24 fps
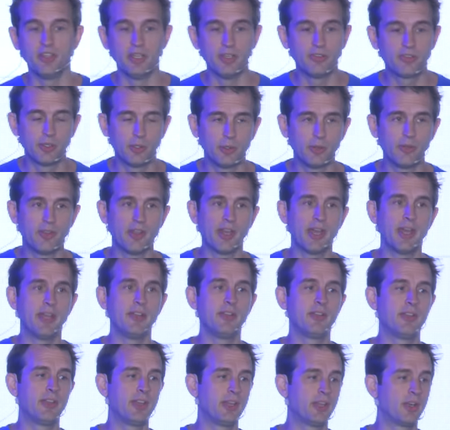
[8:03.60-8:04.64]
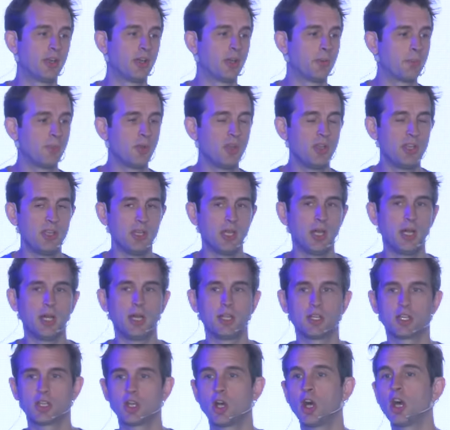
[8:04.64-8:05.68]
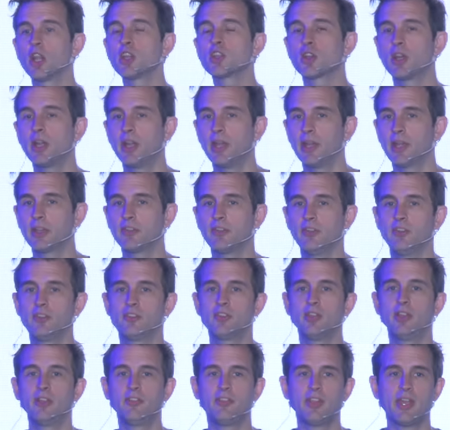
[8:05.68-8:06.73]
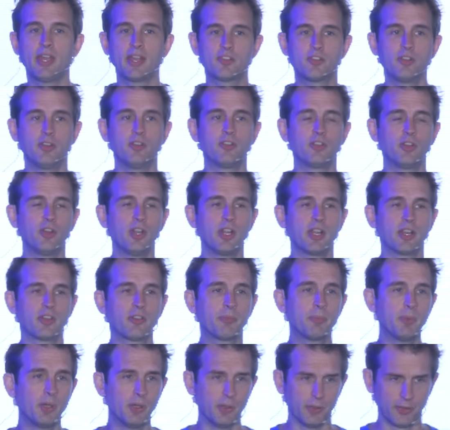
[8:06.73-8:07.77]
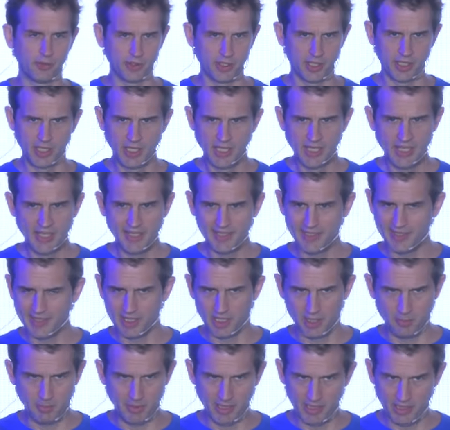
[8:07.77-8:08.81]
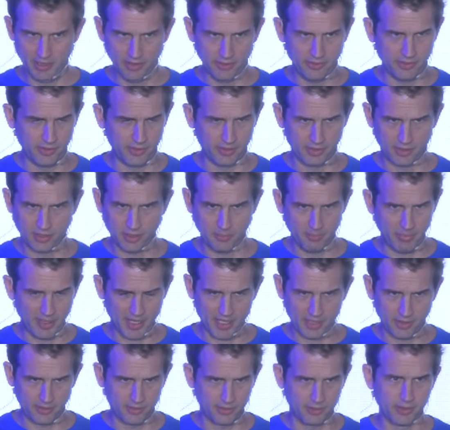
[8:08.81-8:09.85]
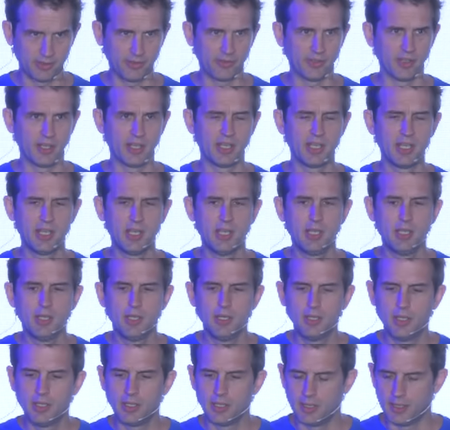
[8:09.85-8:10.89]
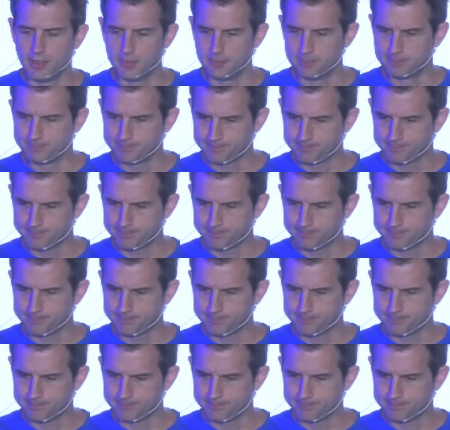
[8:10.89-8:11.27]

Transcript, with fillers: so that their uh, contracts and transactions are not exposed to enemies and competitors and um,